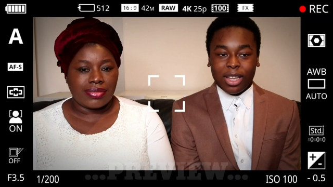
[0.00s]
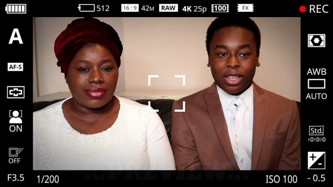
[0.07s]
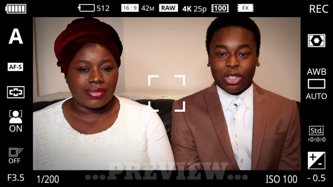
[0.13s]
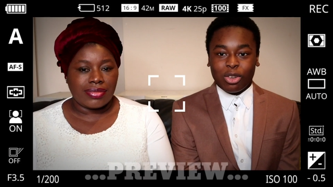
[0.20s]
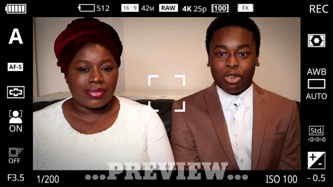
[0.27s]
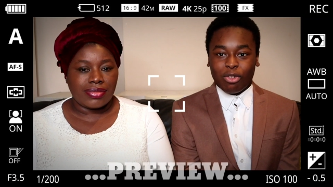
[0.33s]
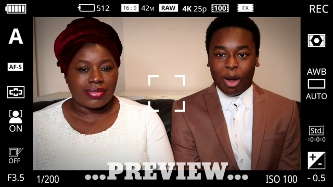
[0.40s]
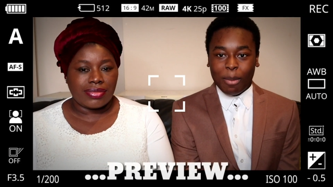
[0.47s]

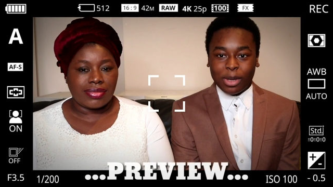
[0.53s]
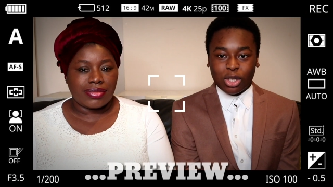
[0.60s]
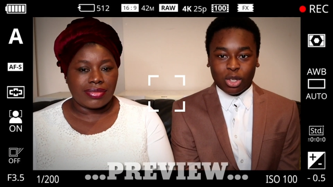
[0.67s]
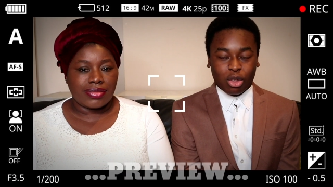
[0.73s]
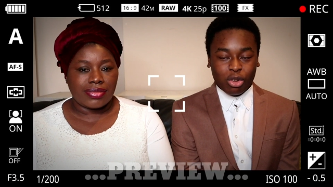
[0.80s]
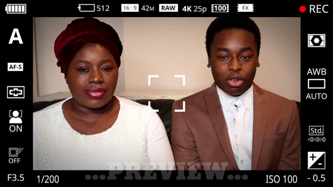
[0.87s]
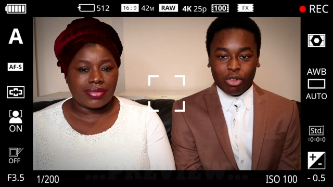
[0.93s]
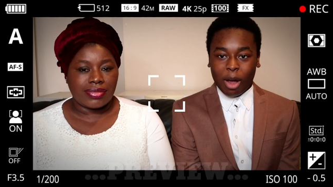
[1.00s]
Speaker 1: She
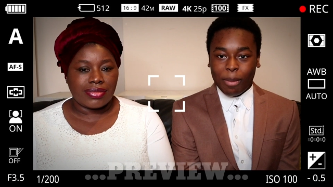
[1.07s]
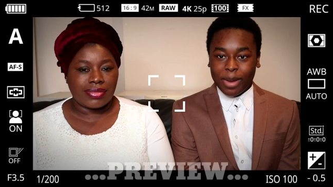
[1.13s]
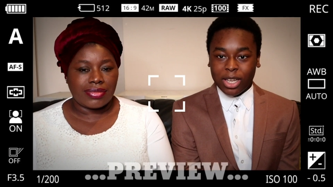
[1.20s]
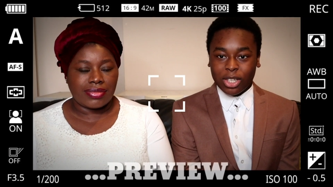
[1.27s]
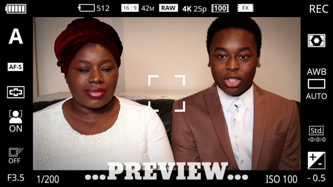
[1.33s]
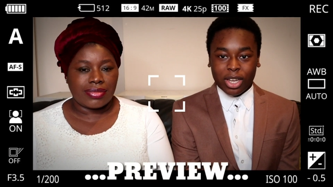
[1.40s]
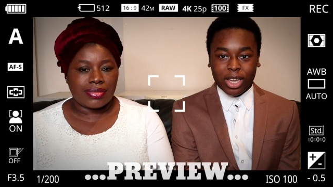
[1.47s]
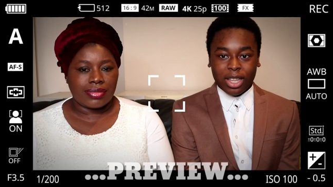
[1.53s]
rummaged through
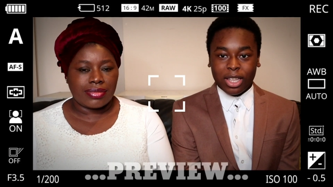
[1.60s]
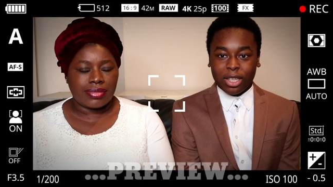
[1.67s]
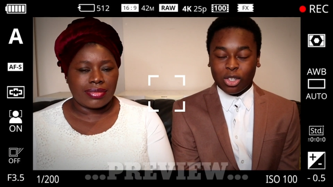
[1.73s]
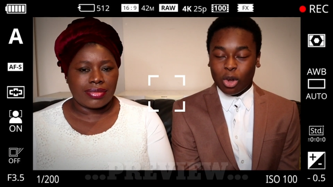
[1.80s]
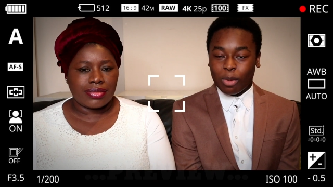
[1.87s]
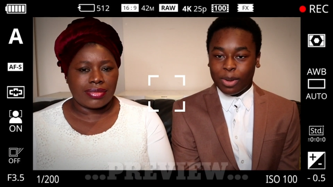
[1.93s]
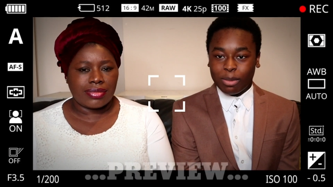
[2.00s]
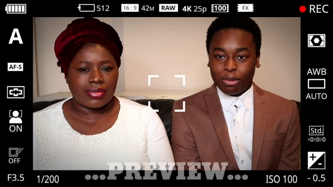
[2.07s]
rubbish in the
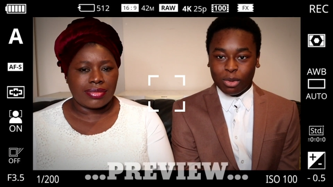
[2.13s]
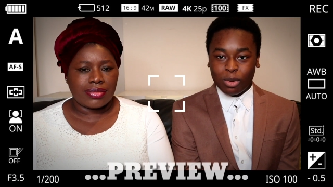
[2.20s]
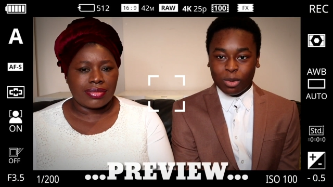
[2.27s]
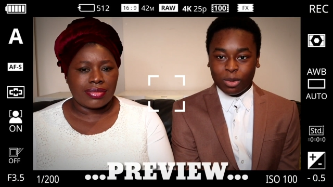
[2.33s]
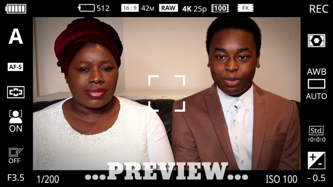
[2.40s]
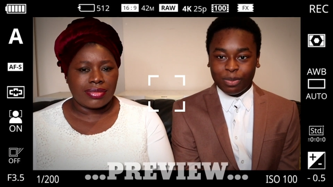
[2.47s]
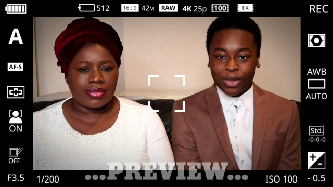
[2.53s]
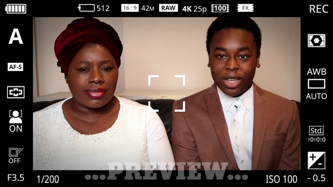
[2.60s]
shopping
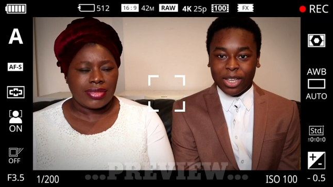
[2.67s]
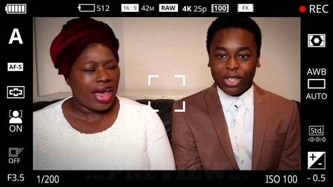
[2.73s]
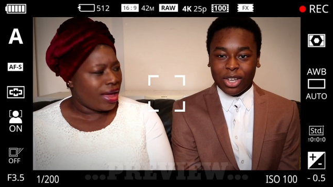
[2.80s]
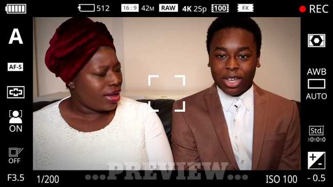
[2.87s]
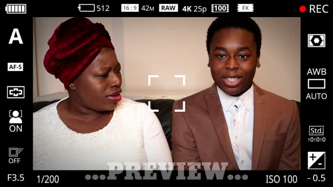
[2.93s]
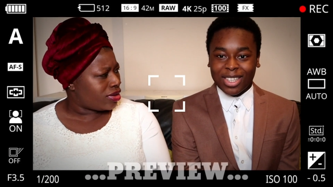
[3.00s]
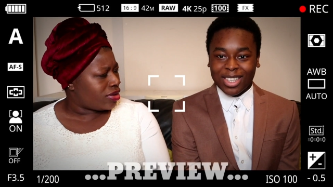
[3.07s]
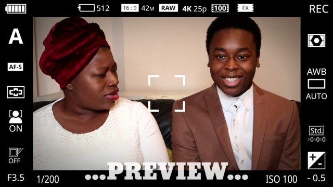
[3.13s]
mall
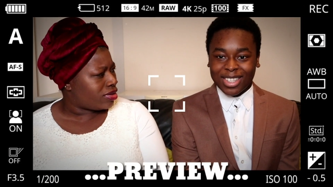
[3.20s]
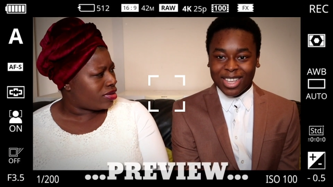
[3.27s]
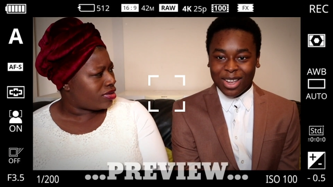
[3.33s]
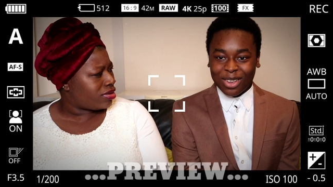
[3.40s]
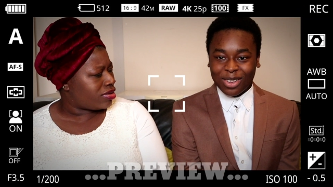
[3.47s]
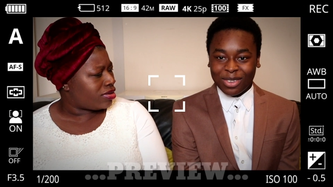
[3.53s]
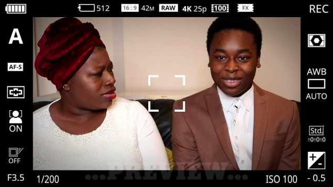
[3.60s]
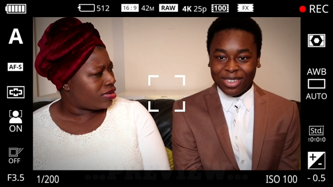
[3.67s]
just to
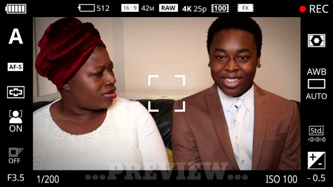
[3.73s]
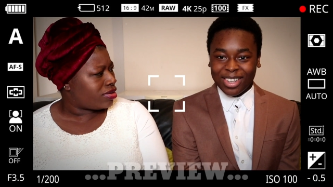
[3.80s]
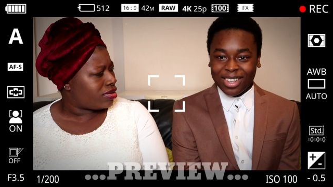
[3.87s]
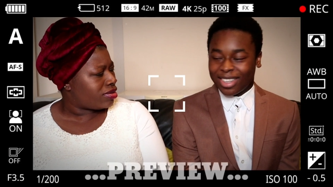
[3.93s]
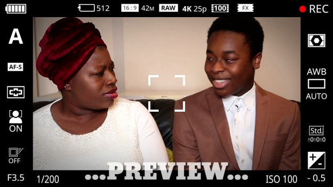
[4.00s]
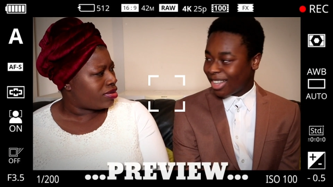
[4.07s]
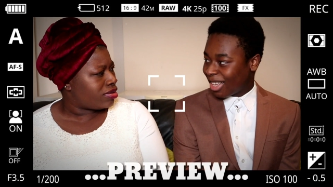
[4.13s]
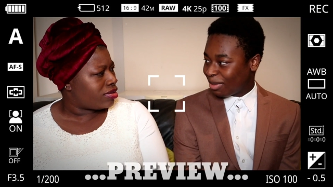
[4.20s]
sell.
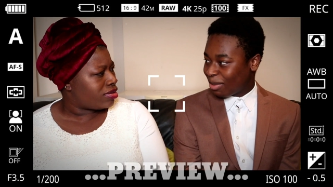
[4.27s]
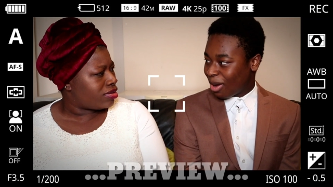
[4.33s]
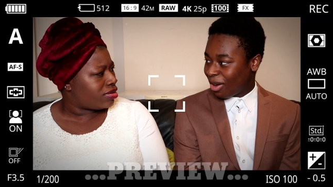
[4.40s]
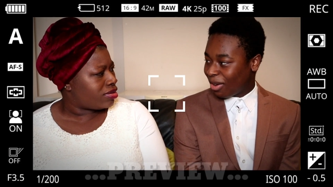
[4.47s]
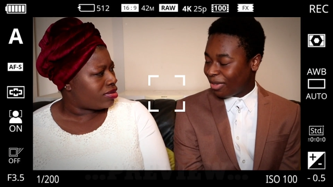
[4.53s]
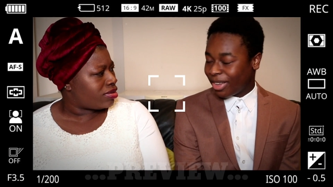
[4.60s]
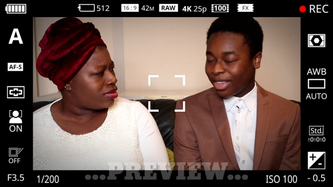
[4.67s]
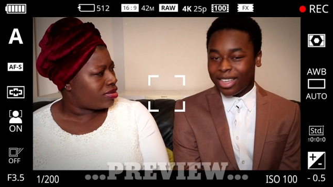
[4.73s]
That's
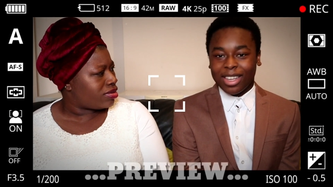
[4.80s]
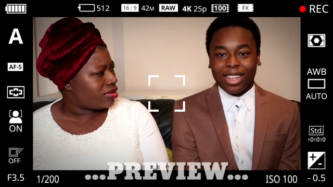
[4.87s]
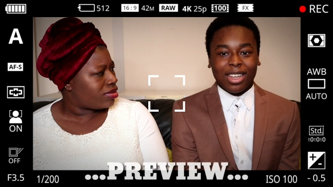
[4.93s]
part of it.